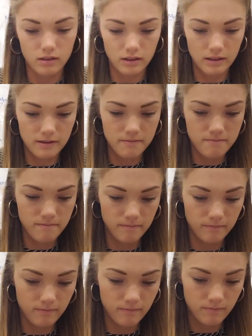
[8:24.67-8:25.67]
Okay.
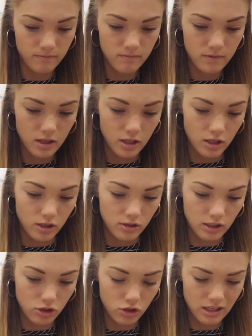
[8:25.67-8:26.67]

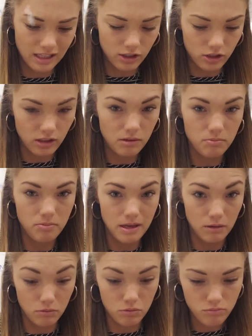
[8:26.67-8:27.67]
So this should actually be.